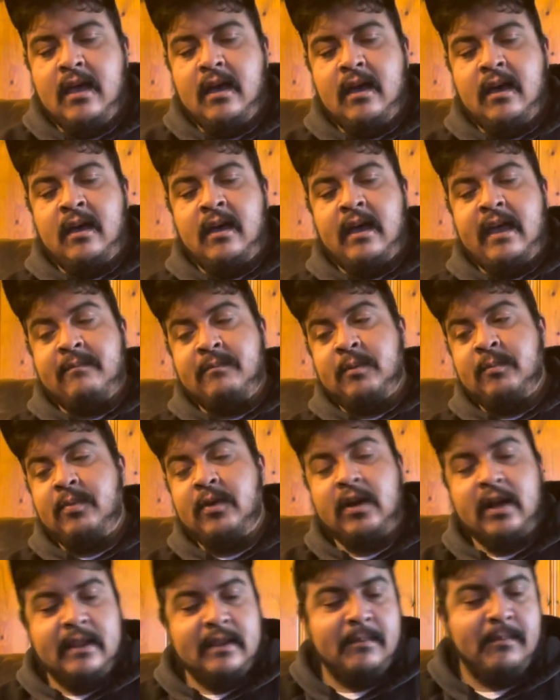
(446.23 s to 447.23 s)
have been
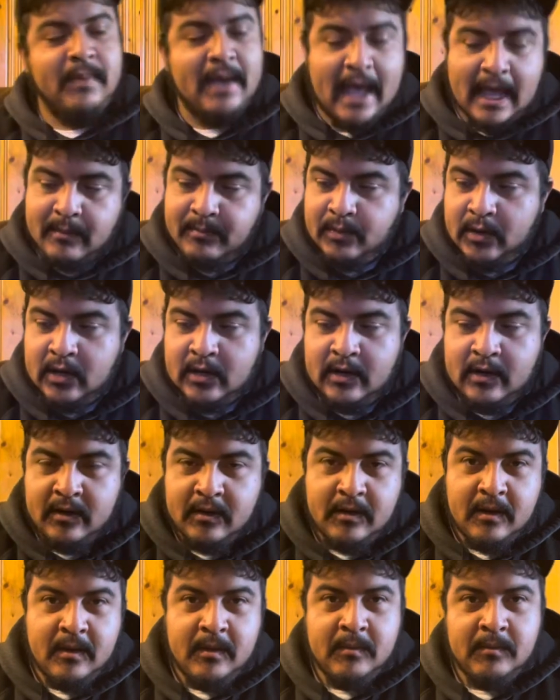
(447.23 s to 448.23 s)
put on the back burner
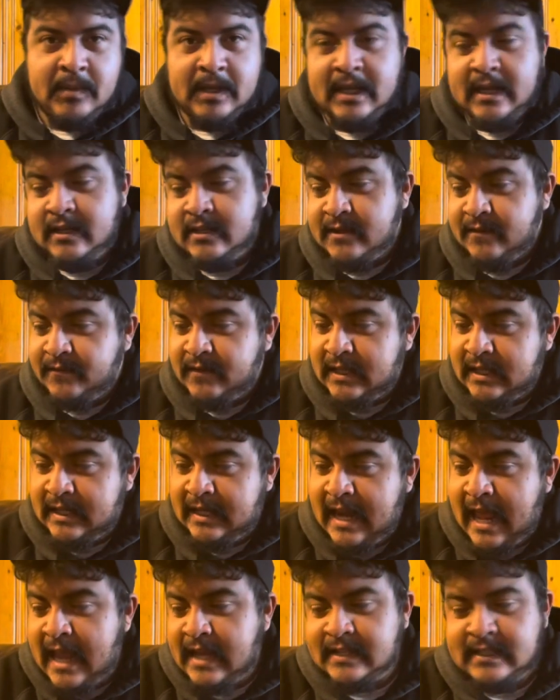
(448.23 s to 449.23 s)
because of the
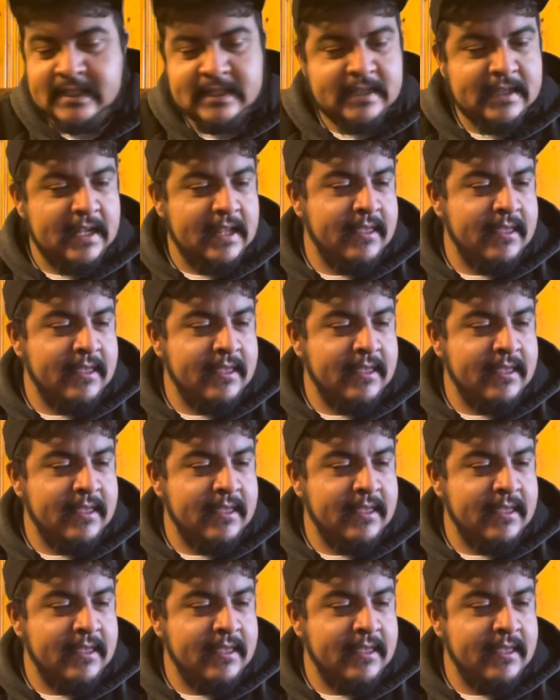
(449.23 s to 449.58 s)
next